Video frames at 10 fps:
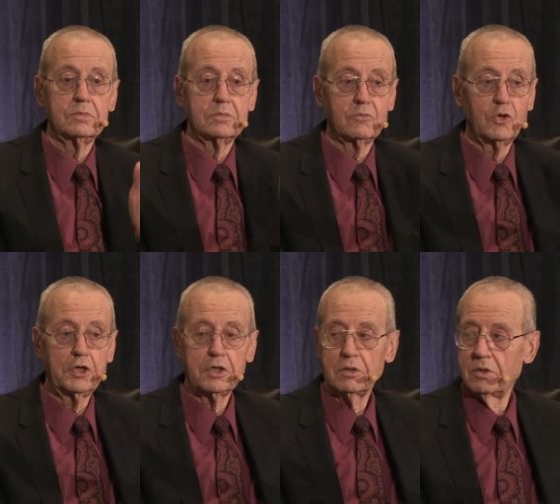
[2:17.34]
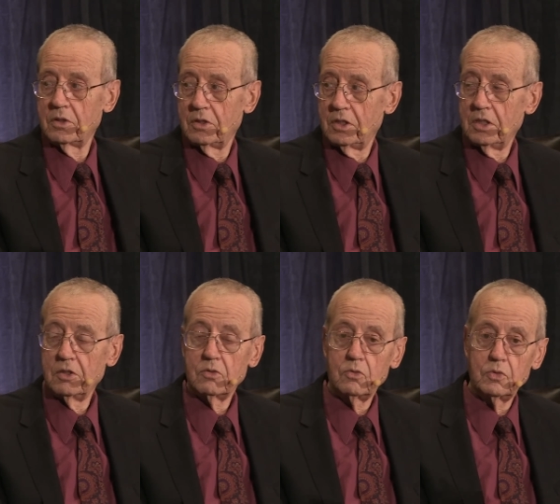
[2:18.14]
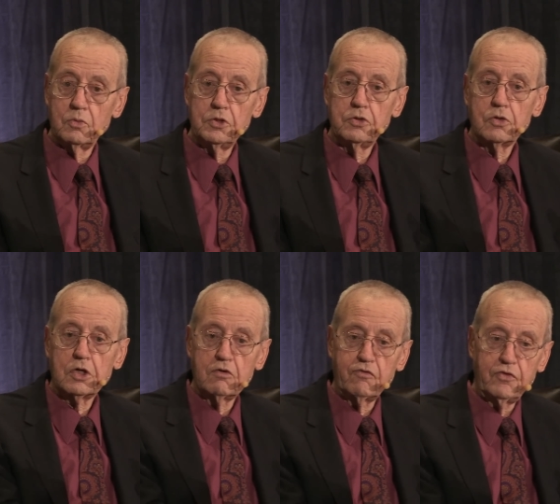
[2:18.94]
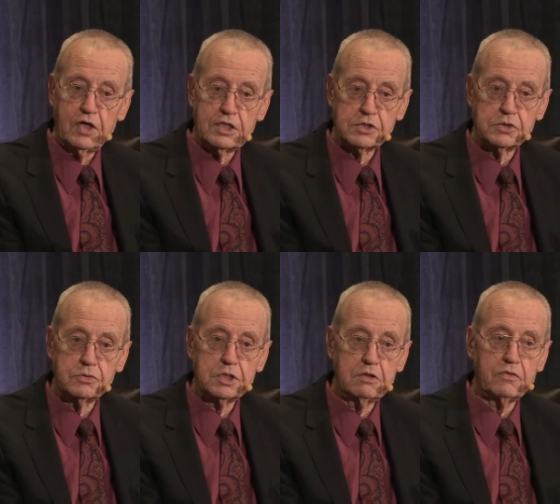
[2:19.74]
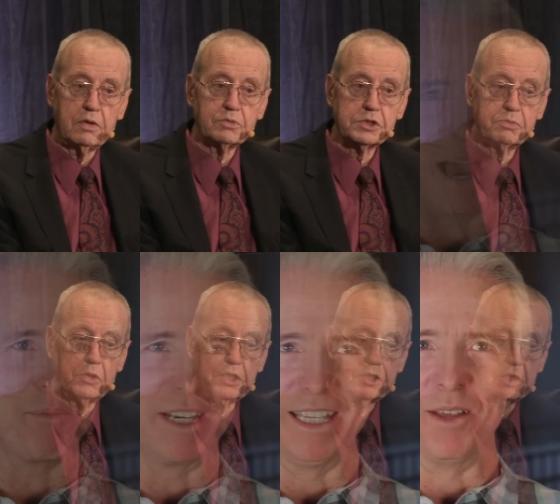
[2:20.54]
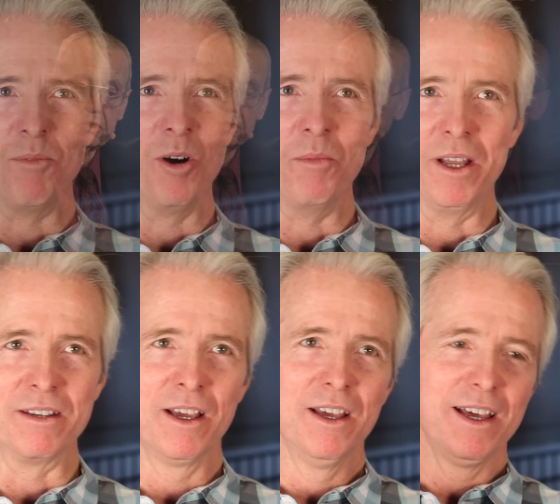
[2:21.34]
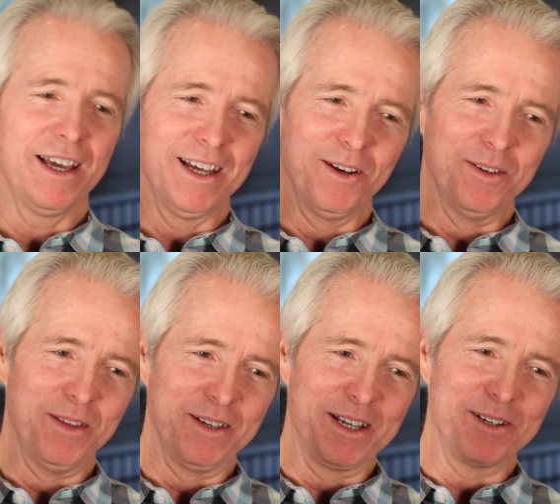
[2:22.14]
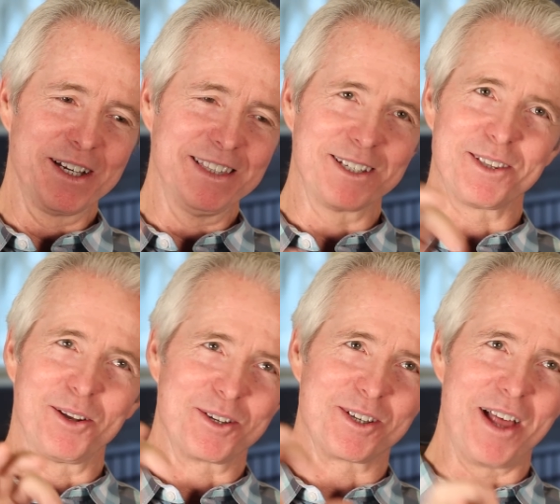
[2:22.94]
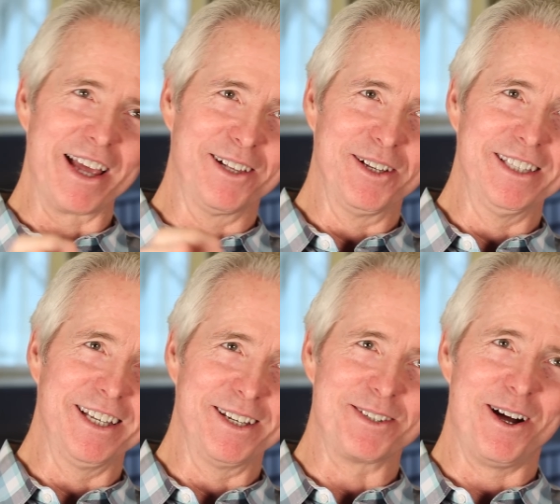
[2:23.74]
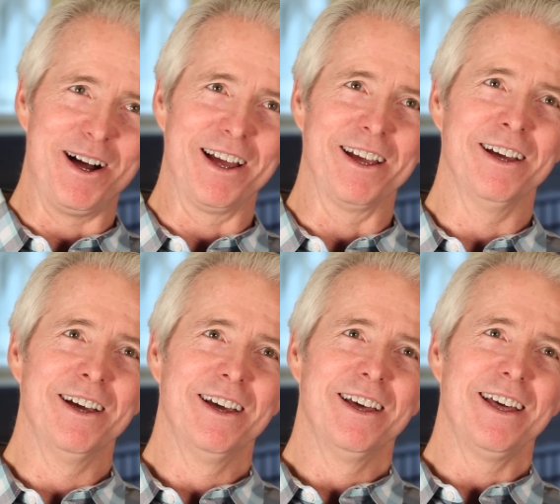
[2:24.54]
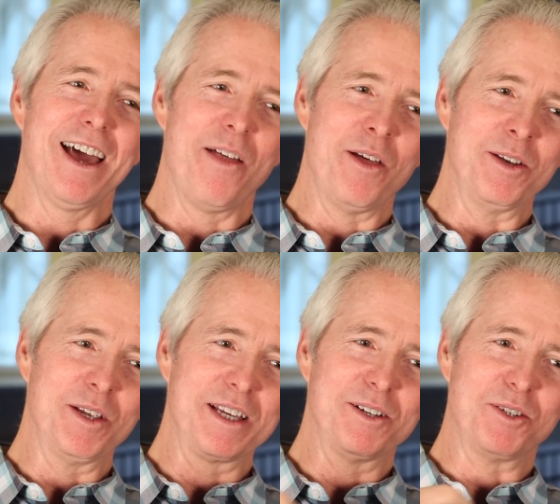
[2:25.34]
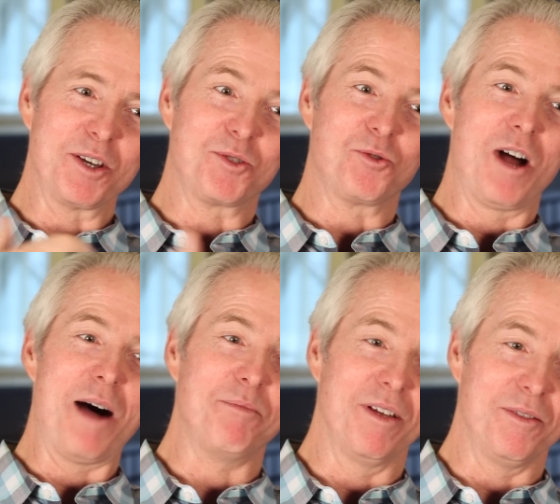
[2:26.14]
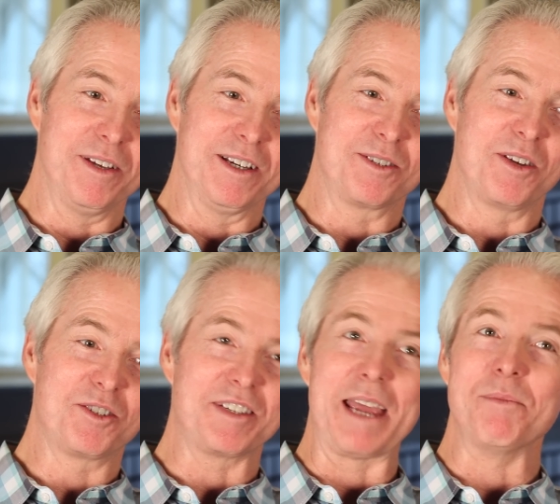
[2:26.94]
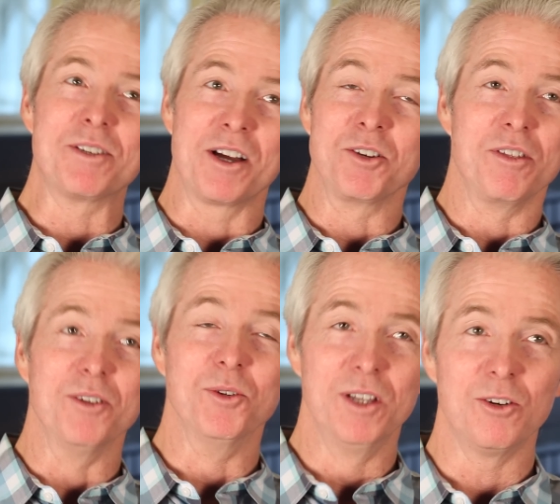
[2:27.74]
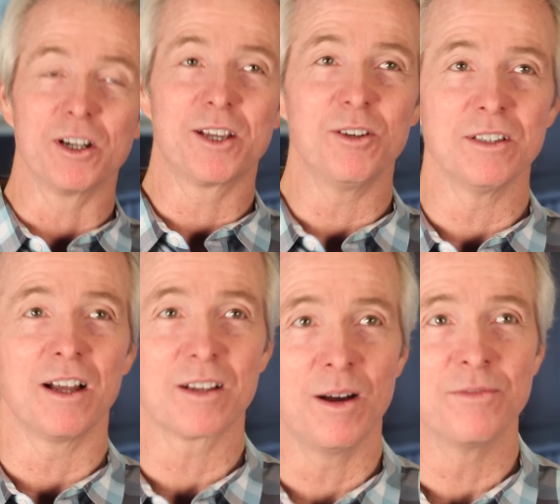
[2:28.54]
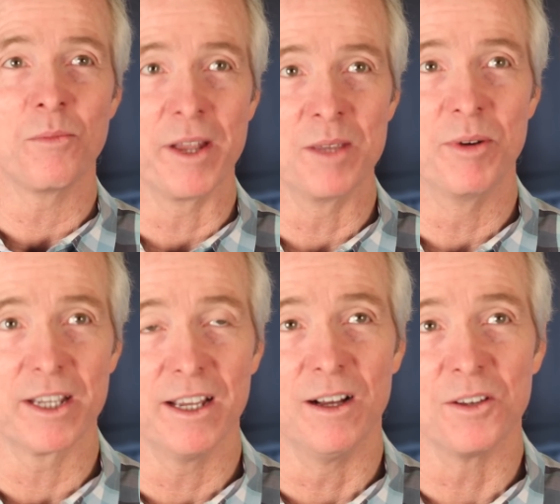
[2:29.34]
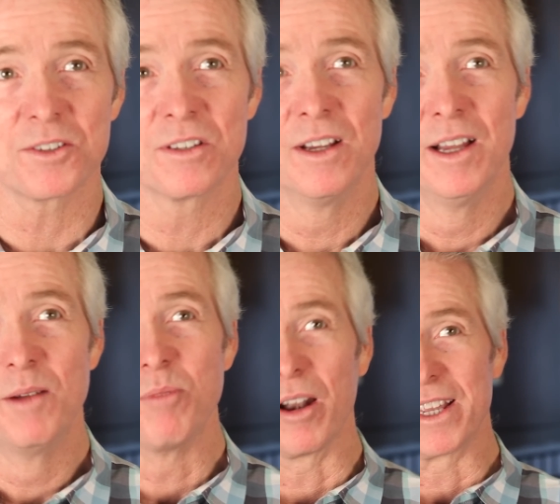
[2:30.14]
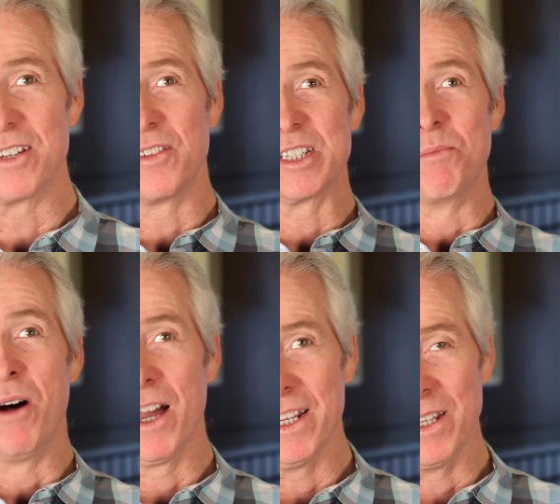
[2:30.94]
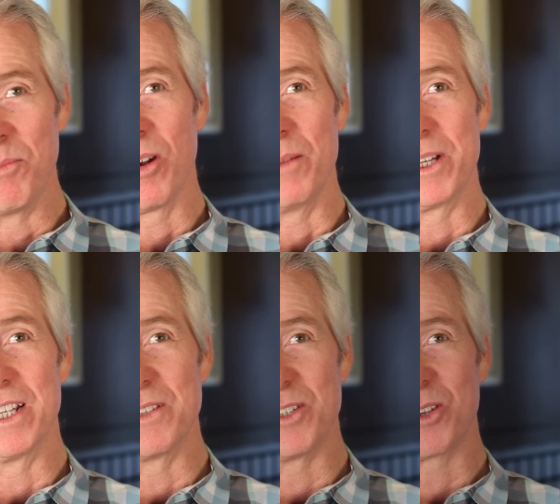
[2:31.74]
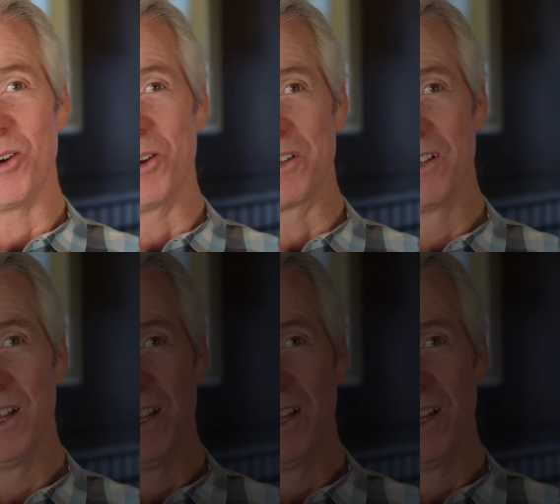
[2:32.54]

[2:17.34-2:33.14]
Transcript: him and say, hey, Dallas, and ask him those questions and see what happened in the moment. And he'll get this little sly glint in his eye, and then he'll just drop these statements on you that literally could not come from anybody else, partly because of his mind and partly because of his heart.